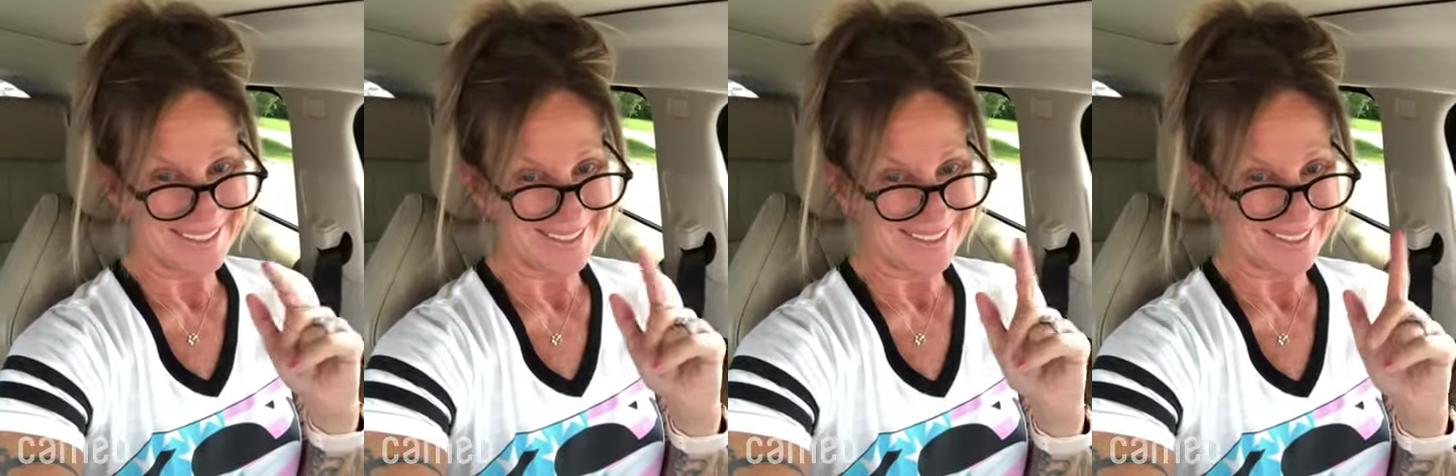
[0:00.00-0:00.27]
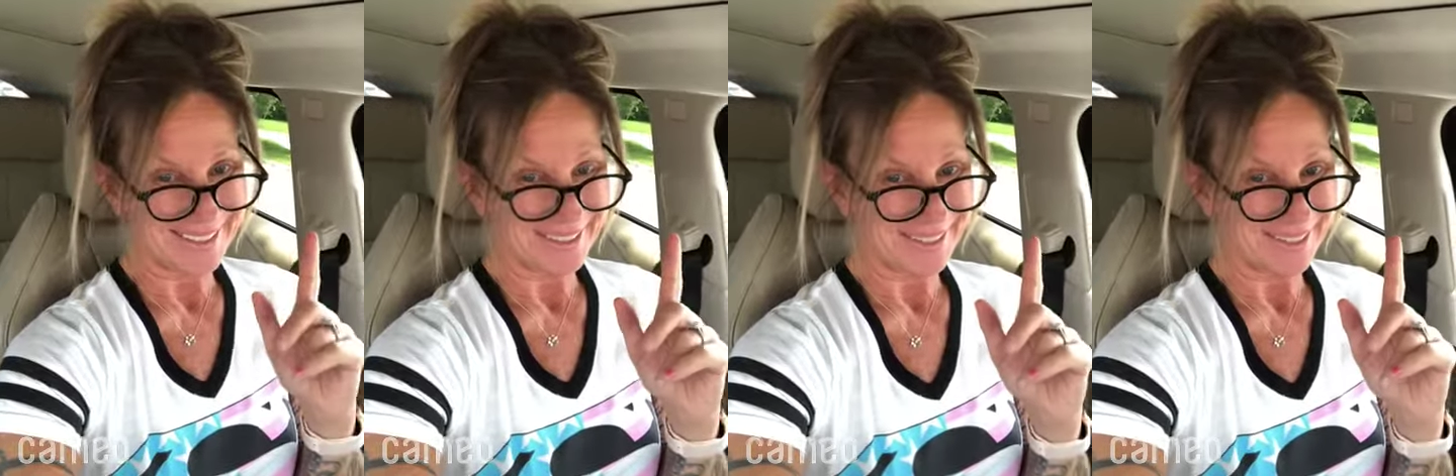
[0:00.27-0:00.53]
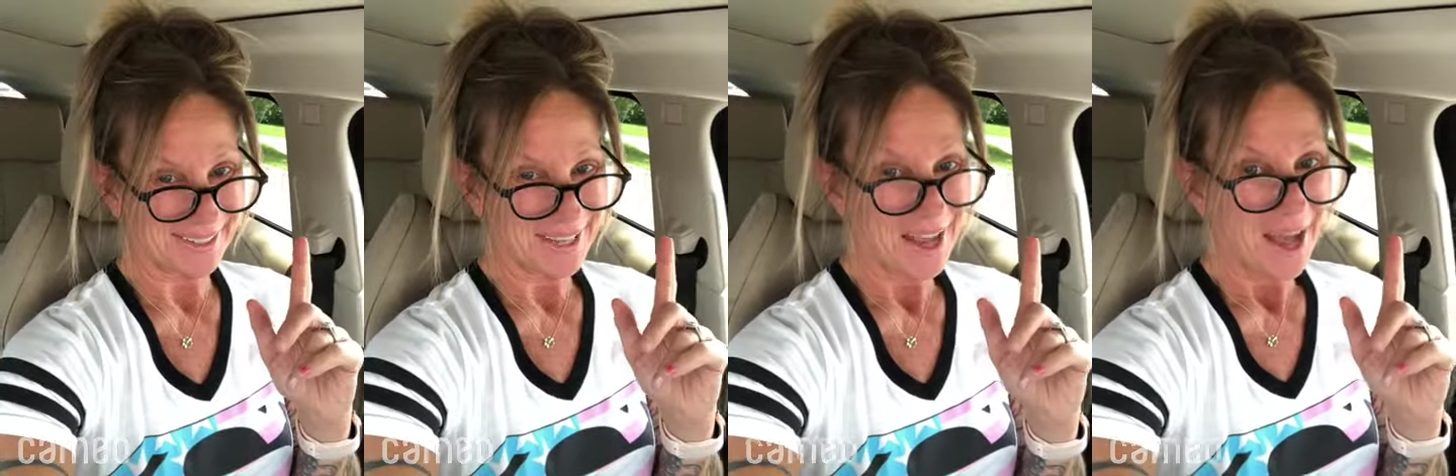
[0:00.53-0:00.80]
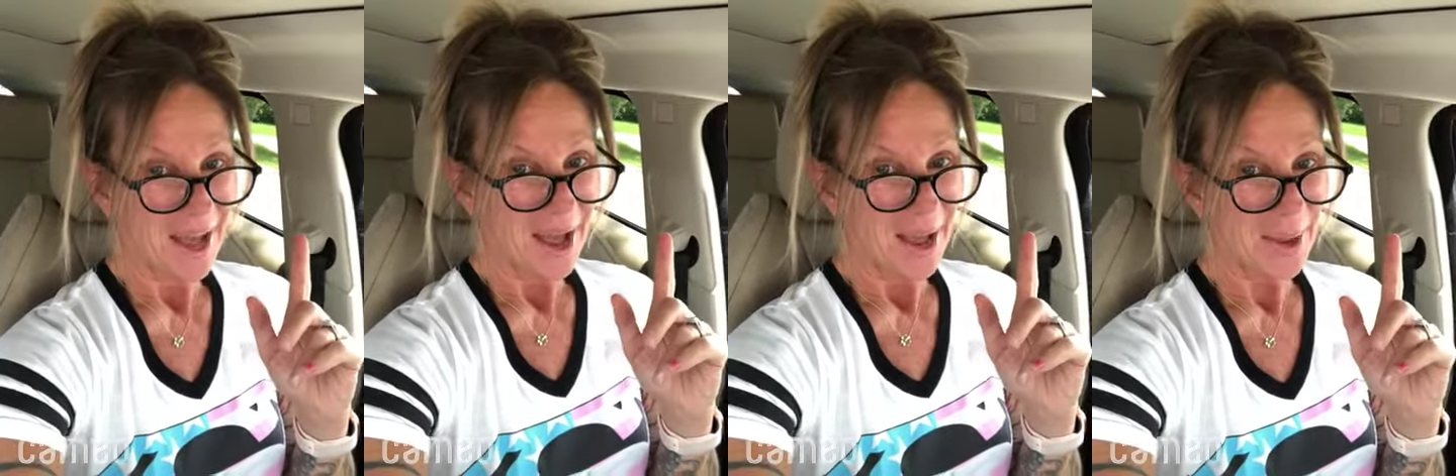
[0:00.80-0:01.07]
Just kidding.
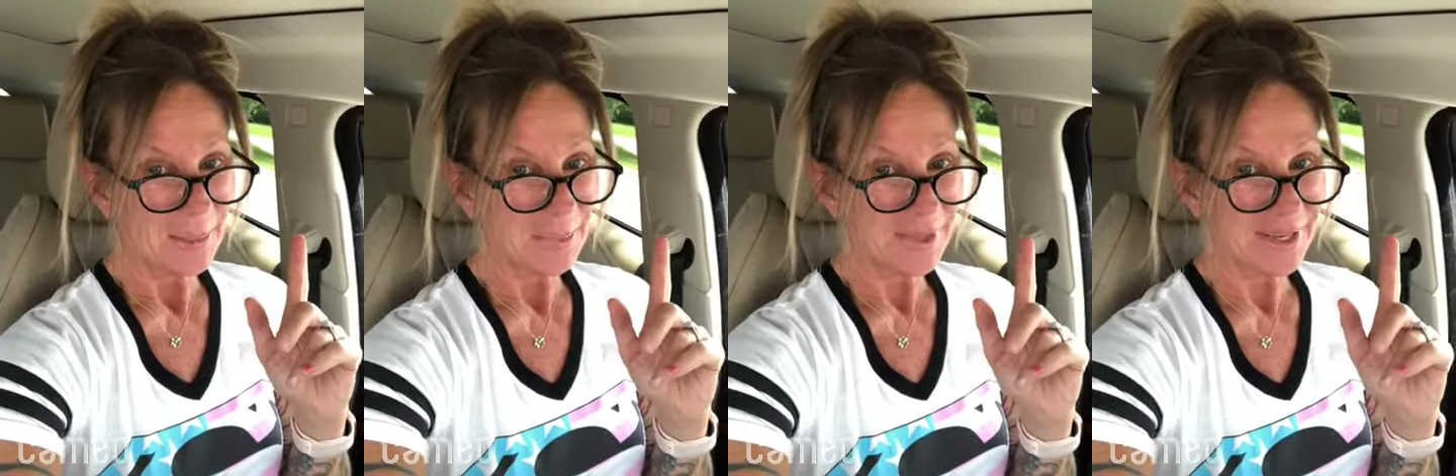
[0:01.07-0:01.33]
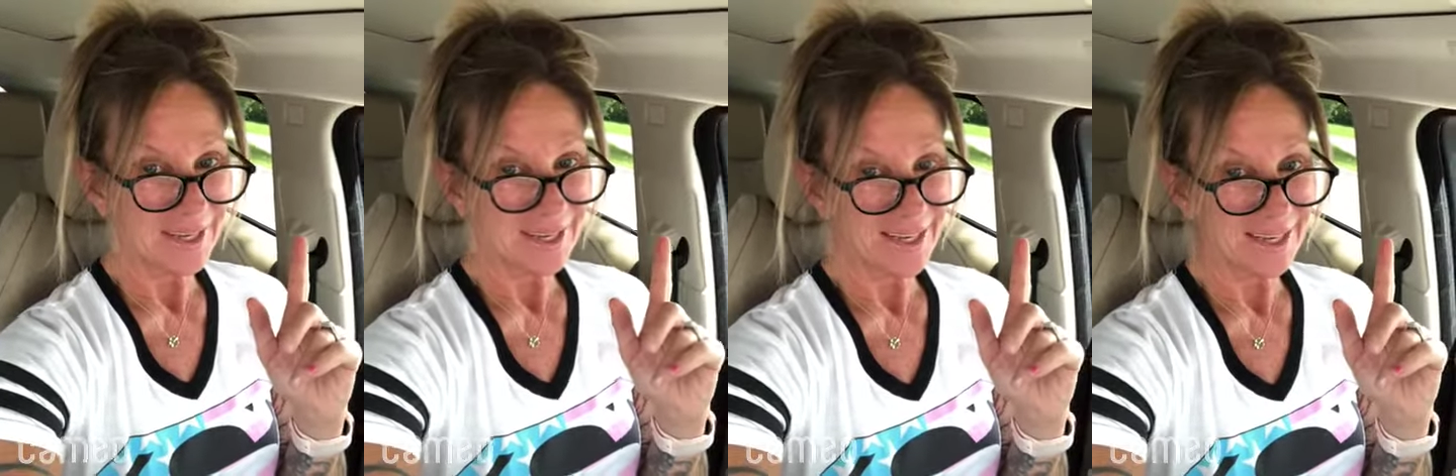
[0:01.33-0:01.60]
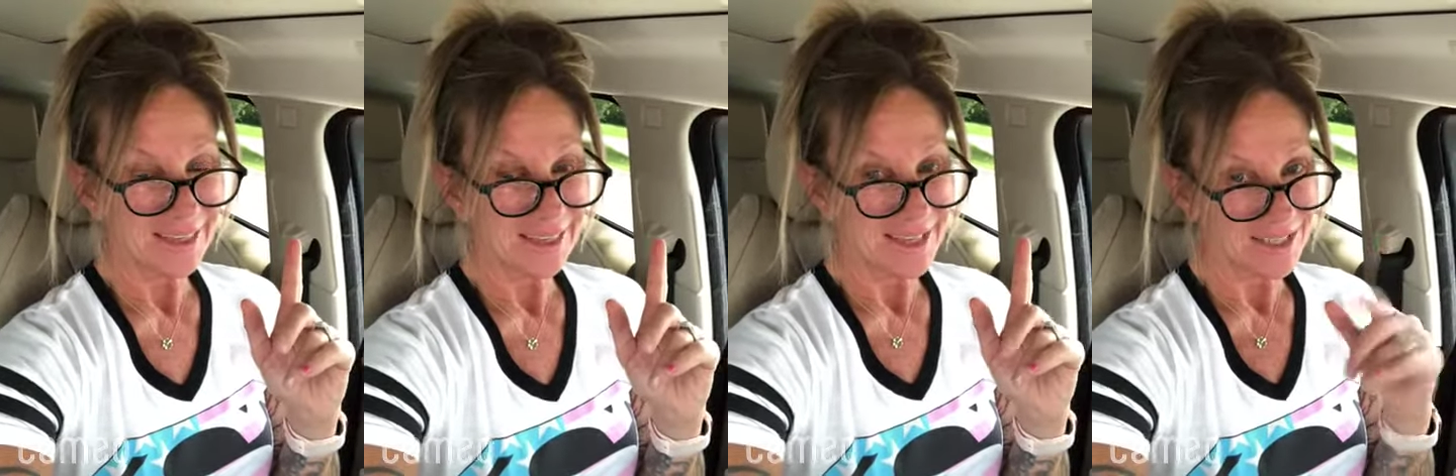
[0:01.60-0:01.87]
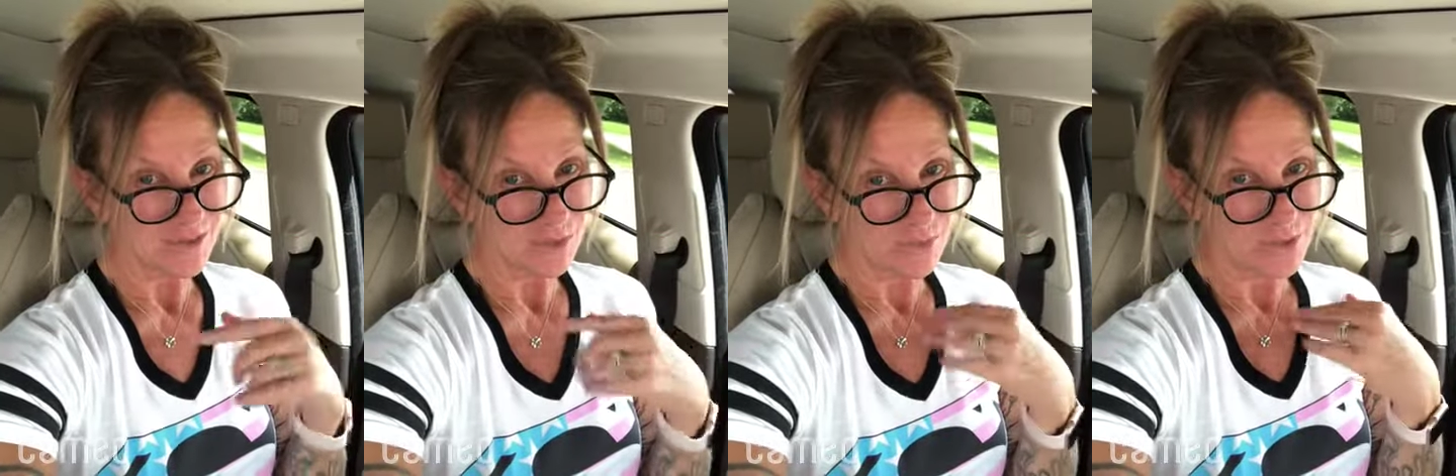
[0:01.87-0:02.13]
I'm kidding.
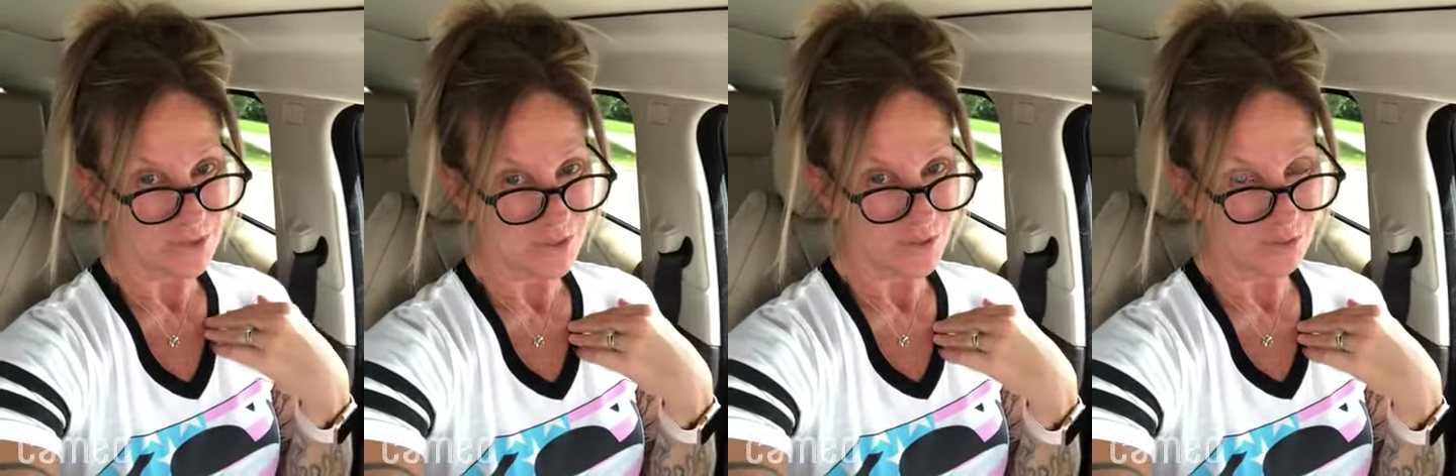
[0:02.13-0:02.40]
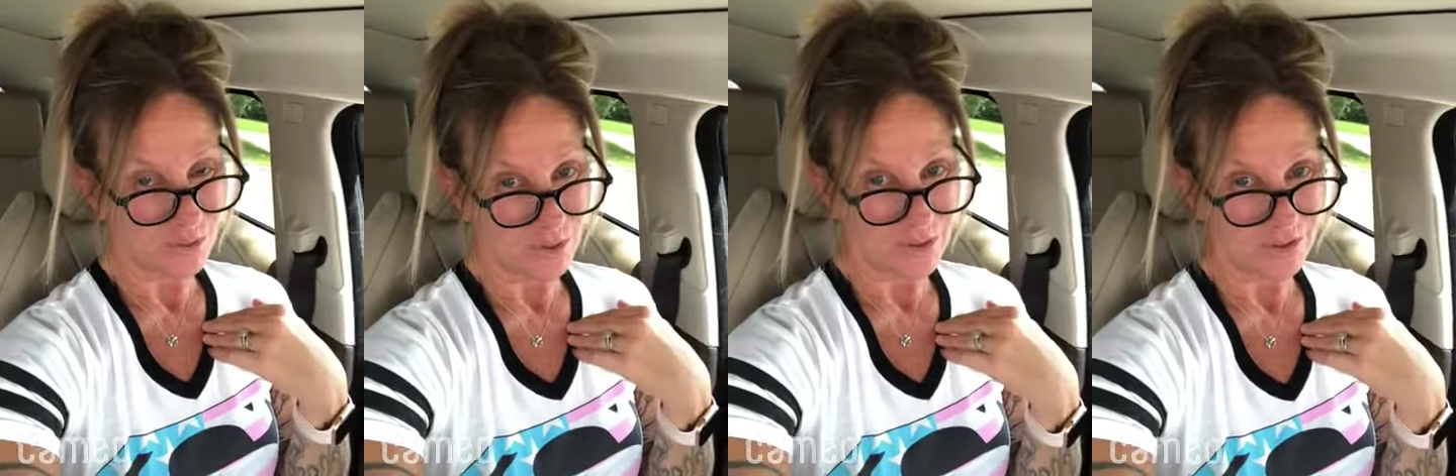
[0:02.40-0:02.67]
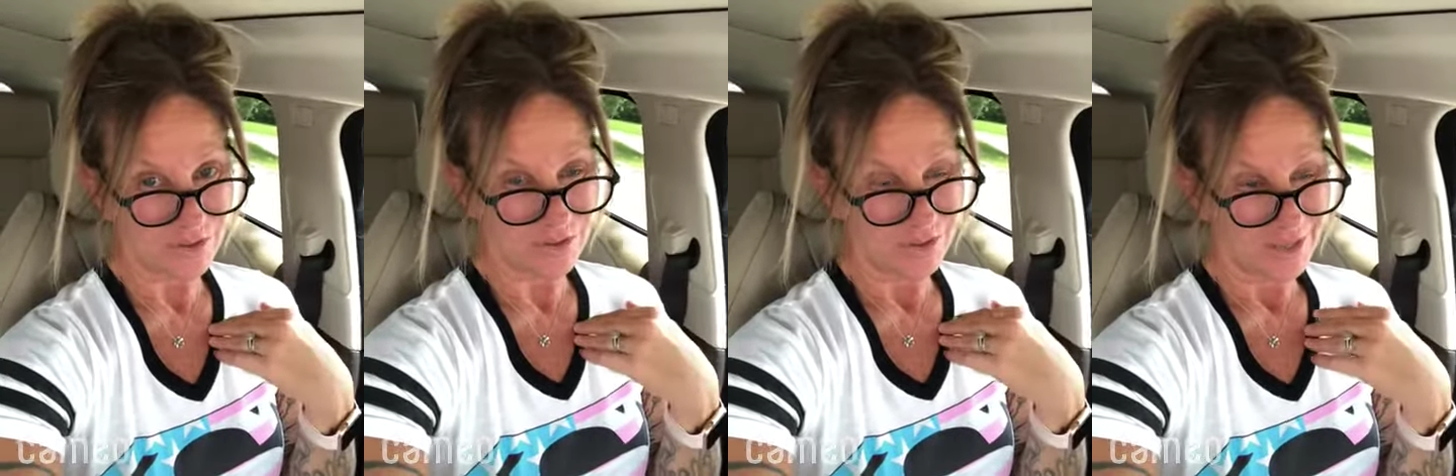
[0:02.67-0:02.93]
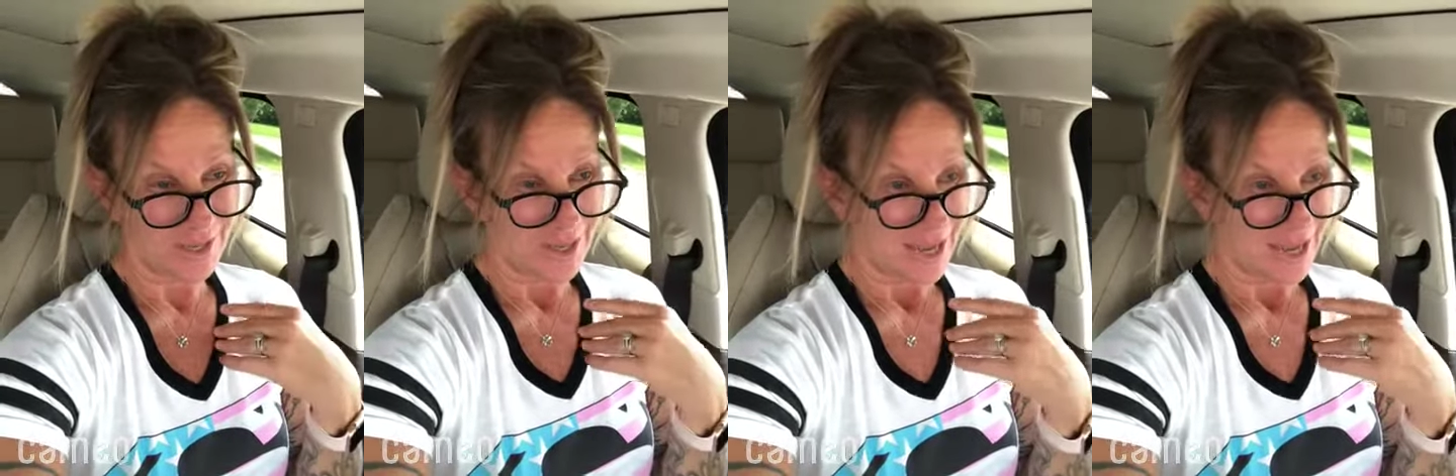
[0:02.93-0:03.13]
Thanks for being so loyal.